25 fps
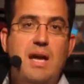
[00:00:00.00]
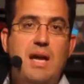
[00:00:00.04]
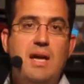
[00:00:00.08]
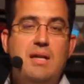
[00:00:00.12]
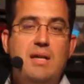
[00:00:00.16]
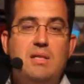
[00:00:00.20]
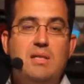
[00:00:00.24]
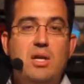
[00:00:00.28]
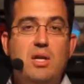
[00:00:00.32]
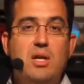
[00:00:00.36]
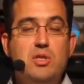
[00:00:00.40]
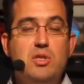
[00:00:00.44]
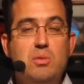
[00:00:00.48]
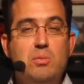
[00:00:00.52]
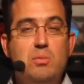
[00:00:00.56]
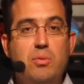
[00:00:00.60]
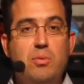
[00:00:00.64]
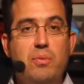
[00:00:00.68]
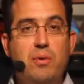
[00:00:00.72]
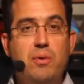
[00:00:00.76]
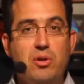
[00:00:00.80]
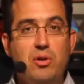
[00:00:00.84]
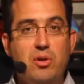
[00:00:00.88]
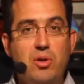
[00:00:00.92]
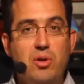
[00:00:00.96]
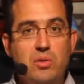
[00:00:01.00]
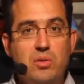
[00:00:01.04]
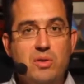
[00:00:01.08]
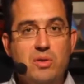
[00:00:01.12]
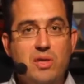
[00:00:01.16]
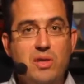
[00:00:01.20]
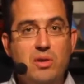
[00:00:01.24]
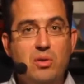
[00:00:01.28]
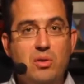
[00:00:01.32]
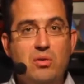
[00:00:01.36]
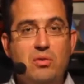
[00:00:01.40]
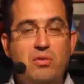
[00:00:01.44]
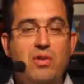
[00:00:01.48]
asked us to prepare those
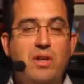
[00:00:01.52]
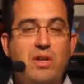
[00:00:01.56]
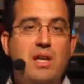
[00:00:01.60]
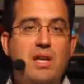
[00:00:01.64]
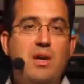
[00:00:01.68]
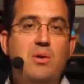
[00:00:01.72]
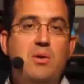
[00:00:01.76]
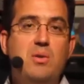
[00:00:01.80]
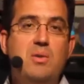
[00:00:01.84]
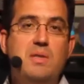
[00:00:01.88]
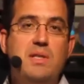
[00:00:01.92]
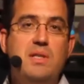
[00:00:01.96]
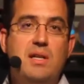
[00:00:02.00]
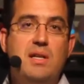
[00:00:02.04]
little videos